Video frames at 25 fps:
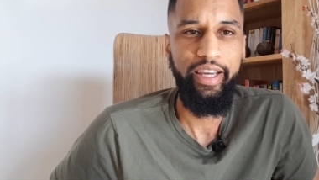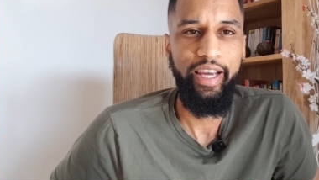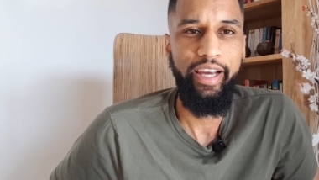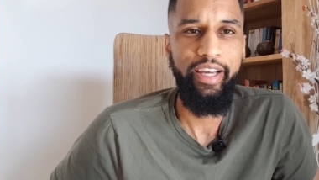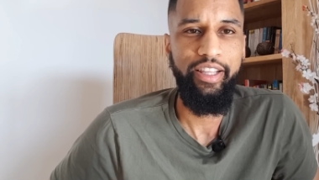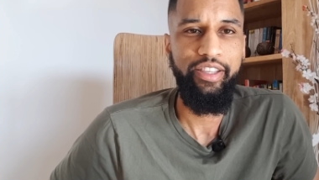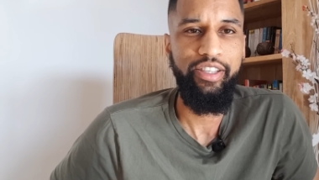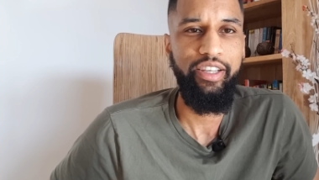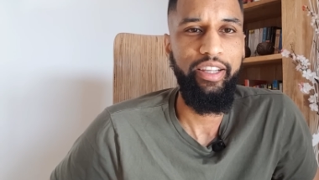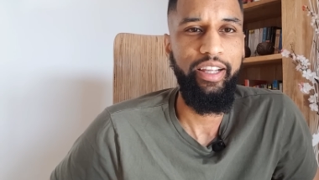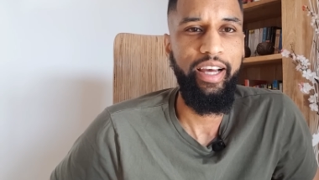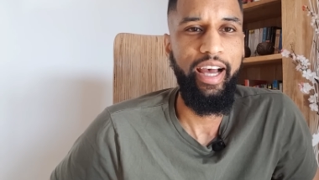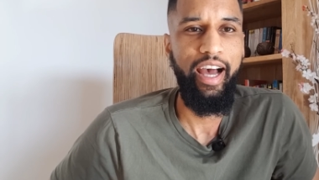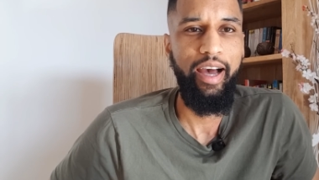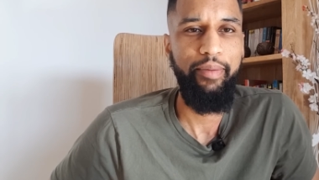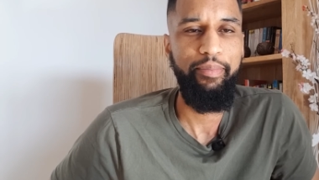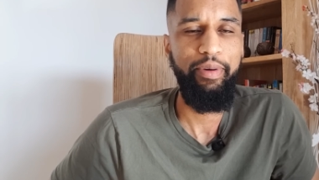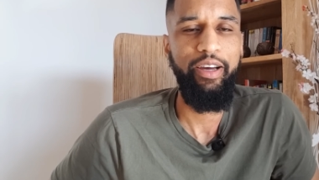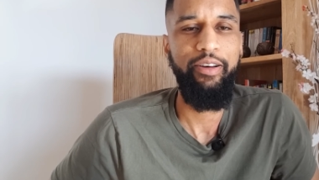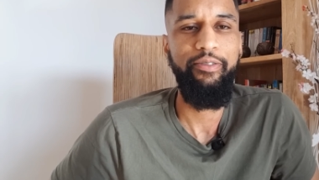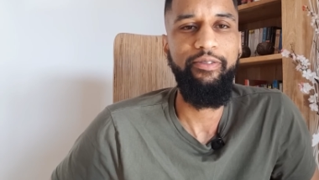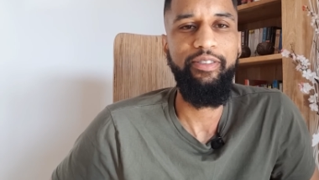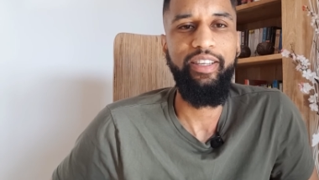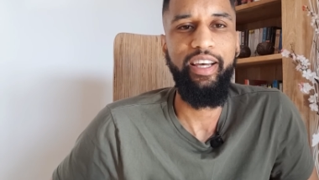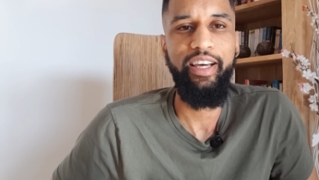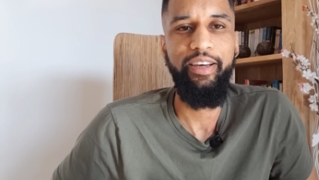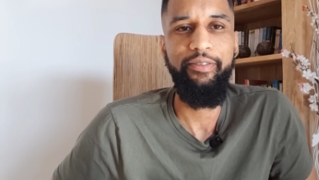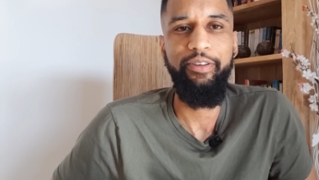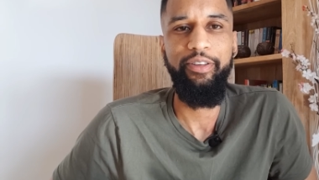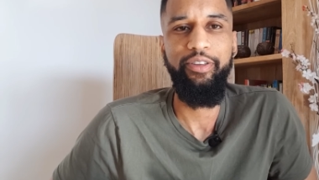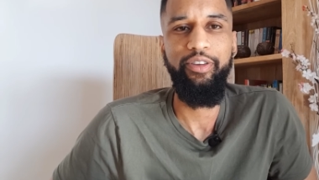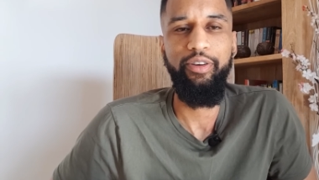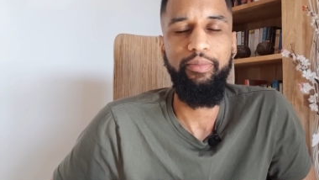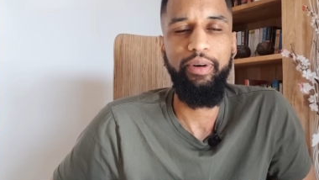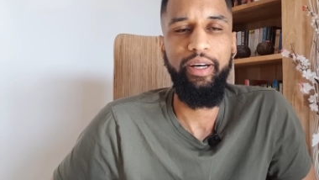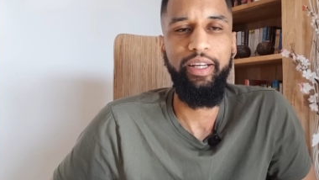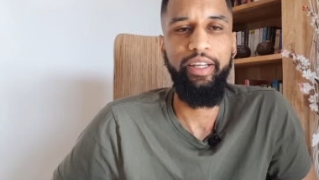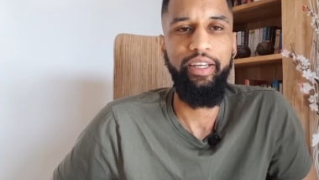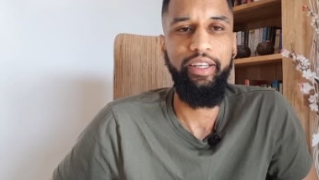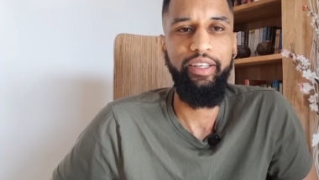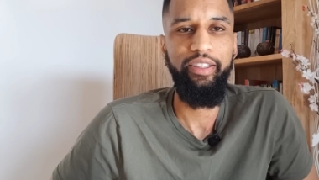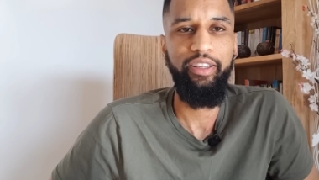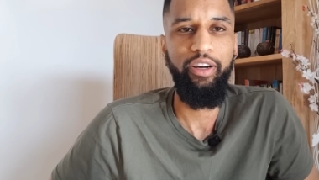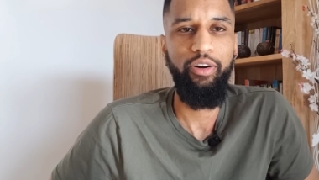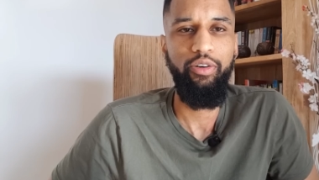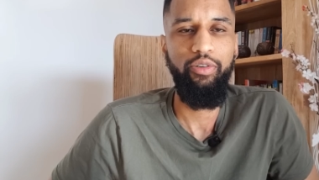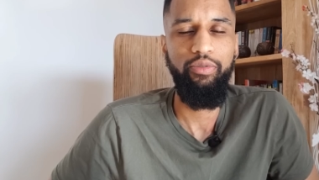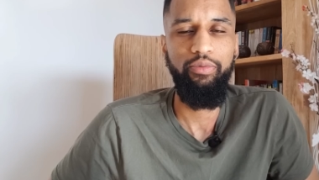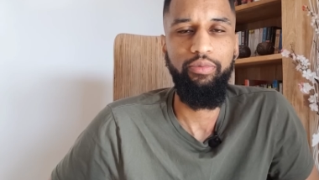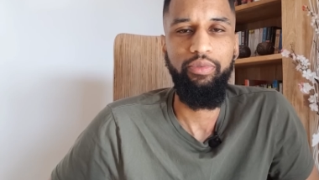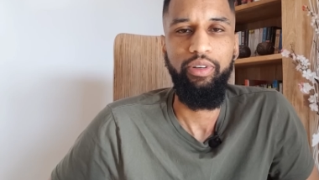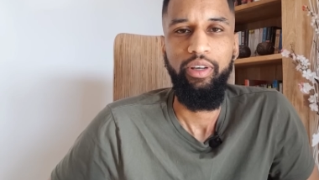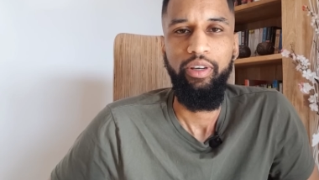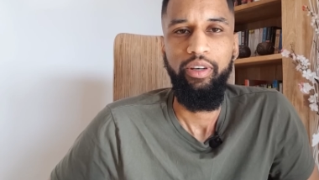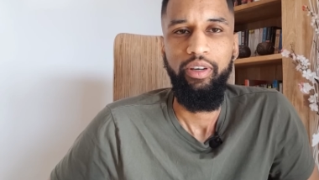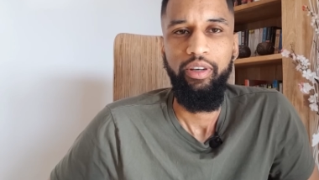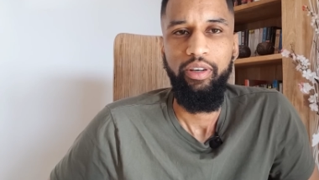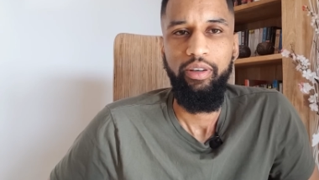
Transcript: Get into the habit of saving your money. Don't